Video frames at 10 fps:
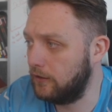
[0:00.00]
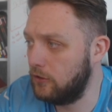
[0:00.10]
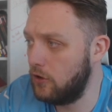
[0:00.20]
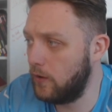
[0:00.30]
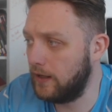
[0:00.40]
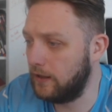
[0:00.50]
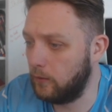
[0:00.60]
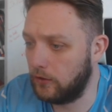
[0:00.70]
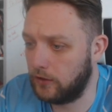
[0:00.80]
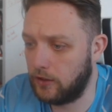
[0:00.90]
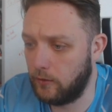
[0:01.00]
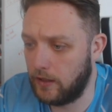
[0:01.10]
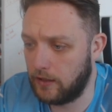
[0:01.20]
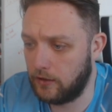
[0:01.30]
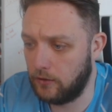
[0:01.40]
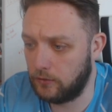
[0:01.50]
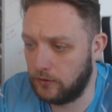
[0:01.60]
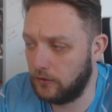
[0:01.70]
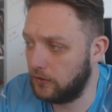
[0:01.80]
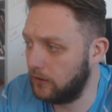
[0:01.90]
No idea what the QR code
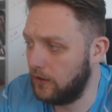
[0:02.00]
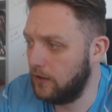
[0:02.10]
does,